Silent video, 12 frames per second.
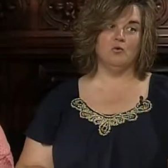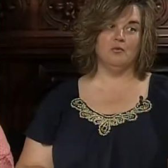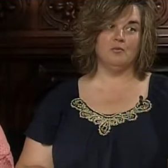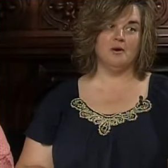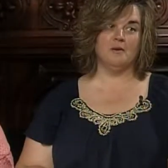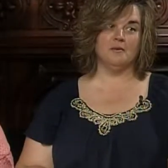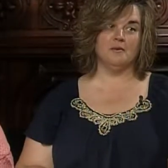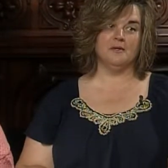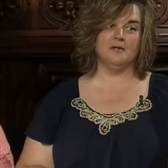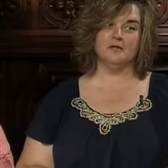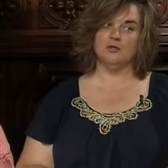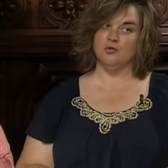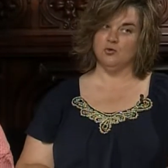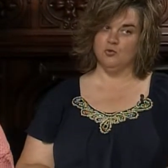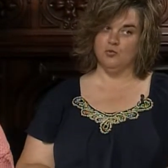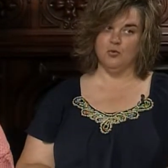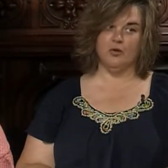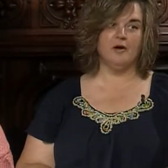oiled properly,
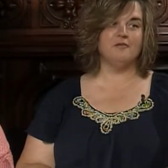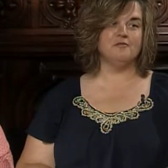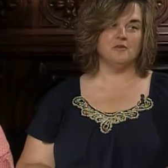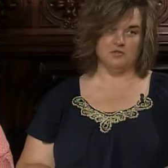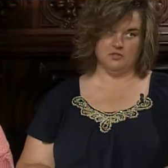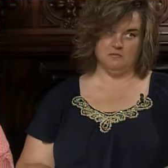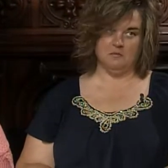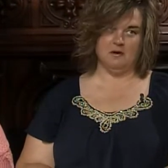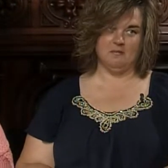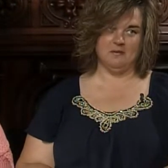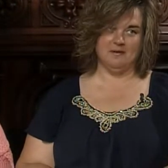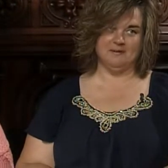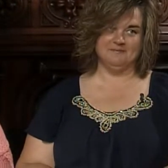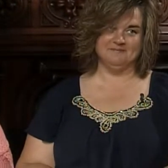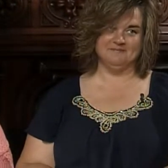you will not function properly.